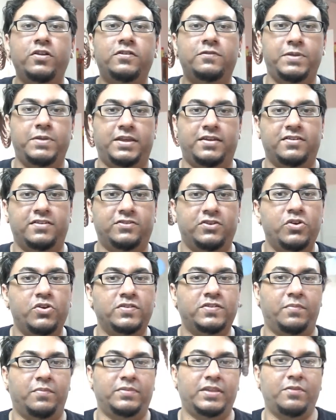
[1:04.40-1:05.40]
speakers. You know,
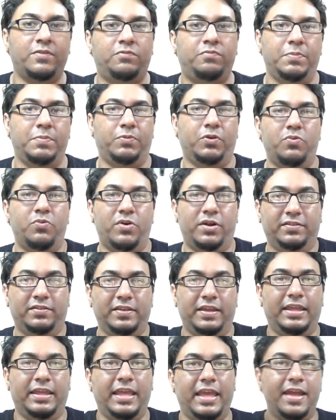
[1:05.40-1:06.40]
sometimes people want
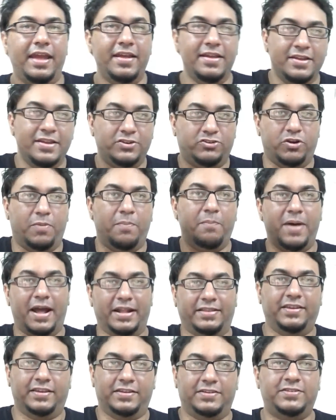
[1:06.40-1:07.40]
to hear
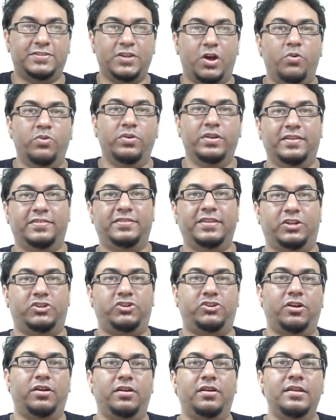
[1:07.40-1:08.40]
dramatic sound,
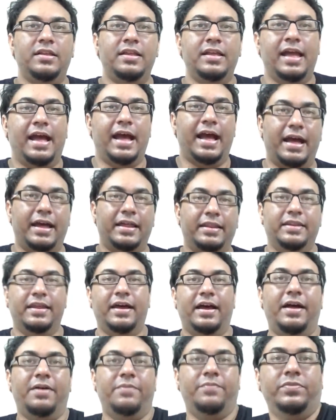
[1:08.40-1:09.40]
etc.
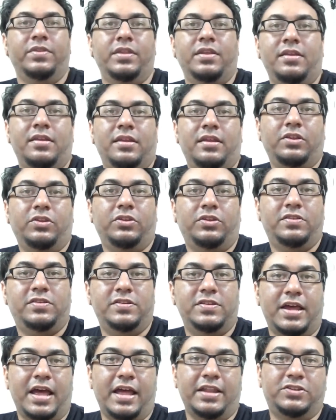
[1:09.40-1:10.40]
And
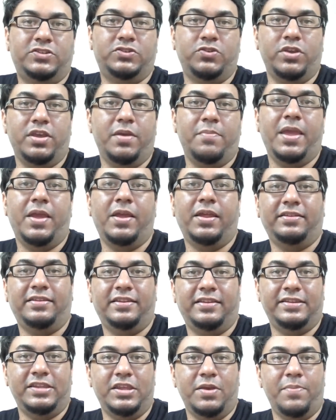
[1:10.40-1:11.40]
so you
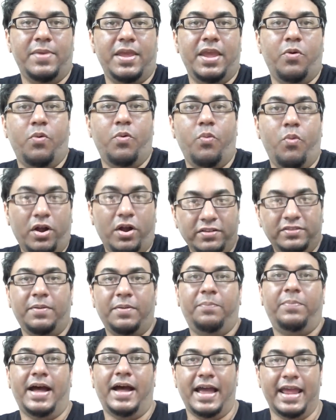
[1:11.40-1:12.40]
may want to
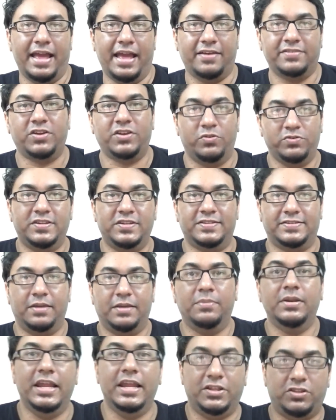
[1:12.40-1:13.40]
buy a sound
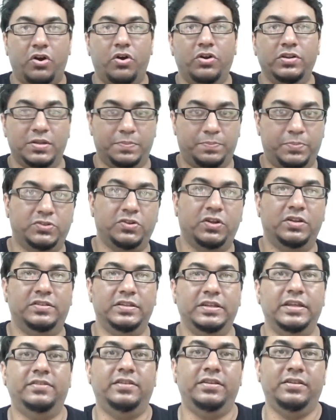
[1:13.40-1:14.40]
system later on to put onto
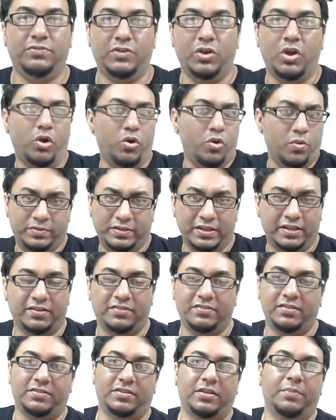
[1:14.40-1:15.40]
your TV or home theater
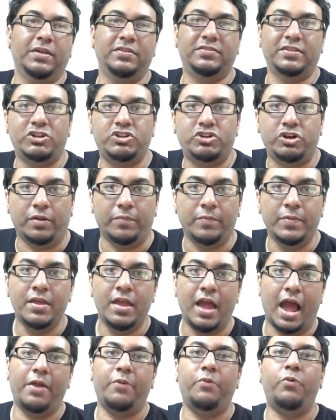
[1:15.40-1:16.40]
system, etc.
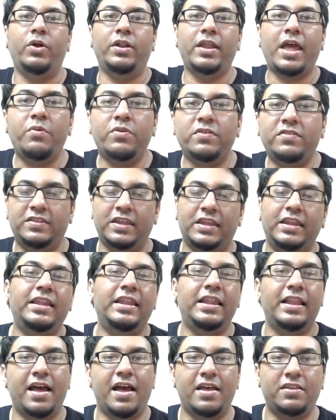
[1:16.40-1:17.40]
And what I was saying in
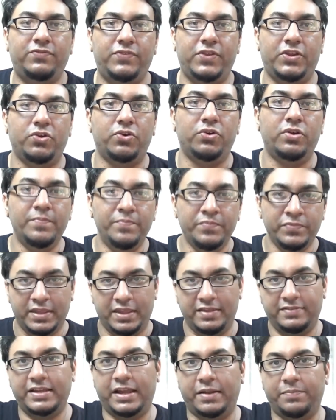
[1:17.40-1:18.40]
the last video
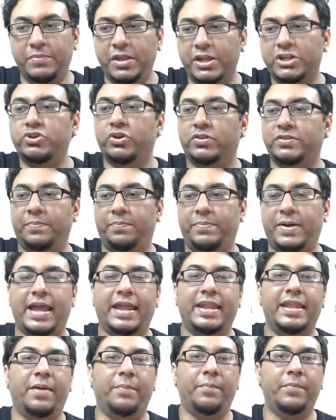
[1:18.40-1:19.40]
is that make sure to buy
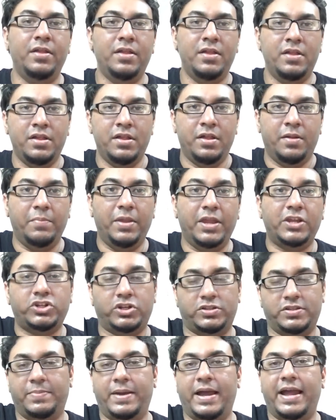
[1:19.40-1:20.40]
a
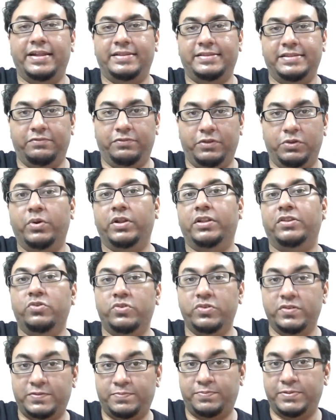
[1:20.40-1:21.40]
TV with
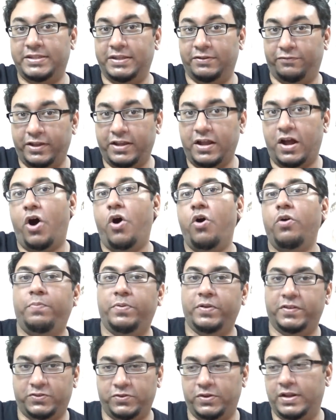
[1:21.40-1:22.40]
those specific
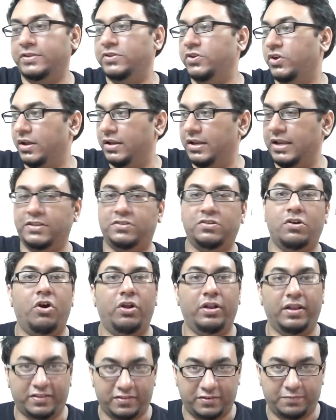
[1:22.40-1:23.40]
outputs so that you can later
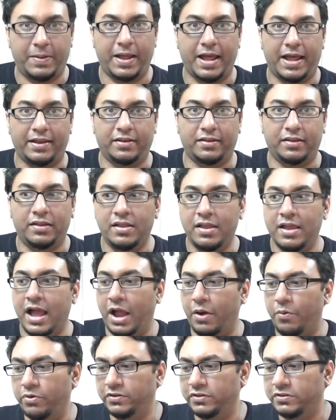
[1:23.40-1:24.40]
on expand.
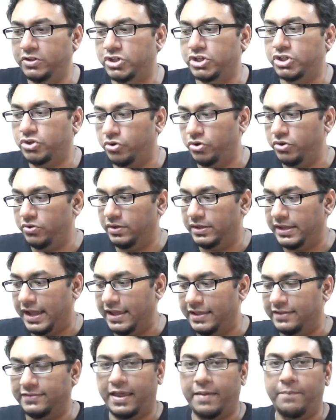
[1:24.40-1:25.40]
I wanted to show you
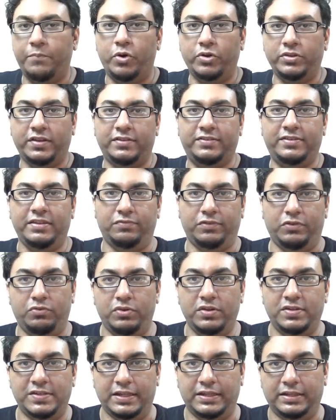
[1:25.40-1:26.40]
guys, I bought a TV
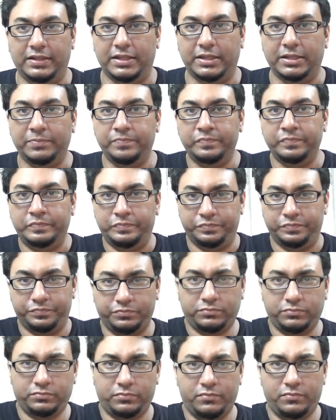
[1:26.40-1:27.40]
recently,
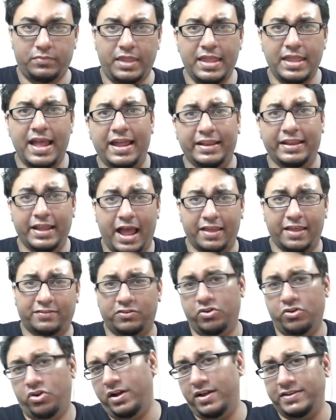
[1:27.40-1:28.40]
and as
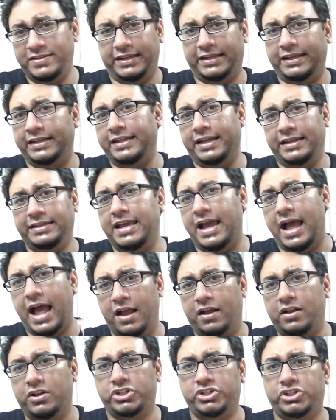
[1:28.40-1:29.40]
long as I could get the
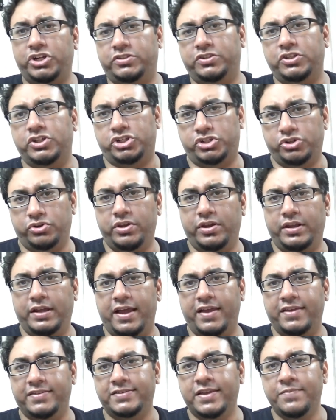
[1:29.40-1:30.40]
angle shot to show you
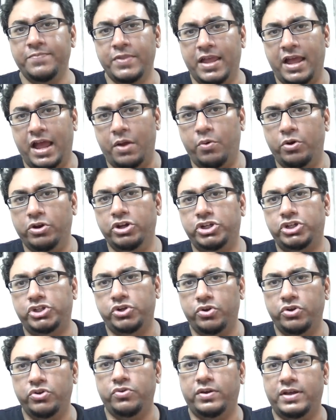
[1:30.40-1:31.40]
guys, I want to
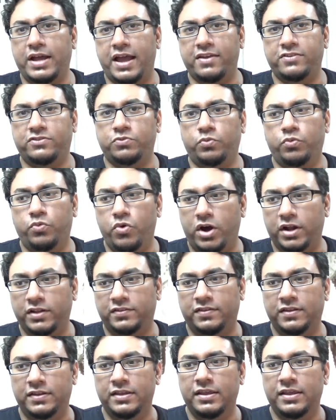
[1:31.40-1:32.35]
show you guys what